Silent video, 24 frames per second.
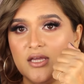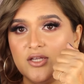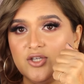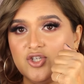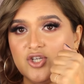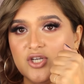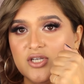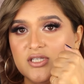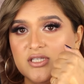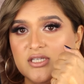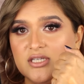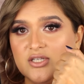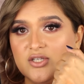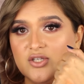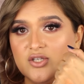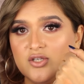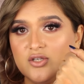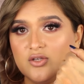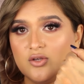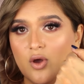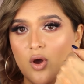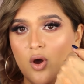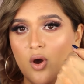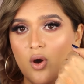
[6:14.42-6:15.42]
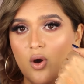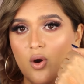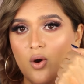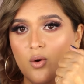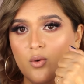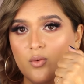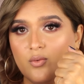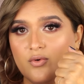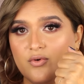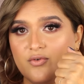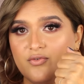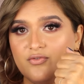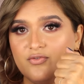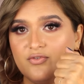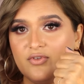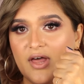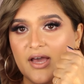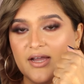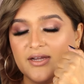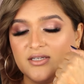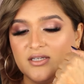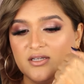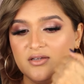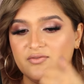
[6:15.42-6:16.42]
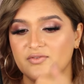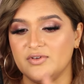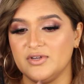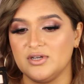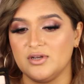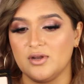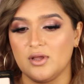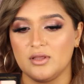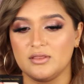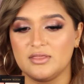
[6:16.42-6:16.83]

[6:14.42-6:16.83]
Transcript: It just is so reflective and